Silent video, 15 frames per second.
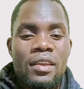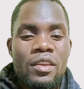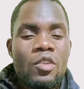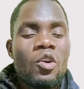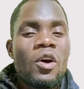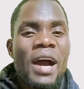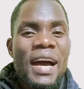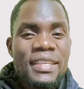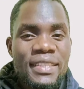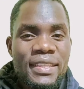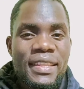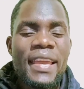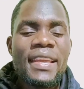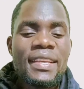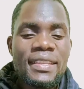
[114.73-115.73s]
You know,
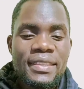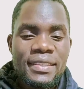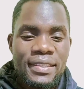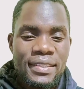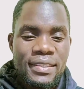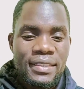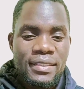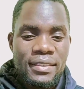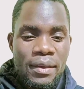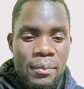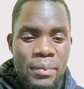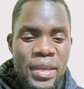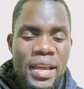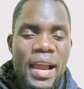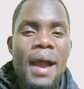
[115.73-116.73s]
as things
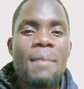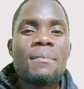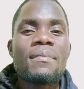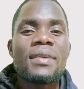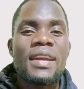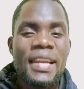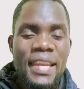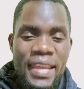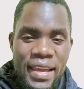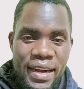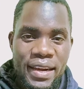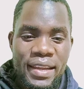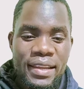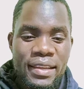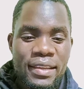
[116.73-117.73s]
become
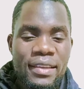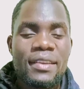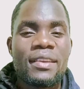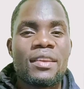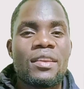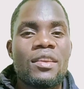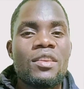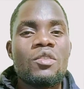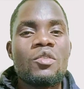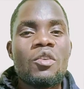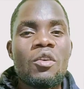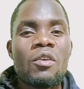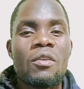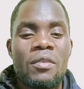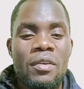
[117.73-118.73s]
clearer, you
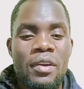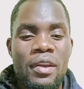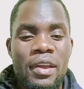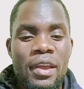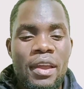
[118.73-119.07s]
know,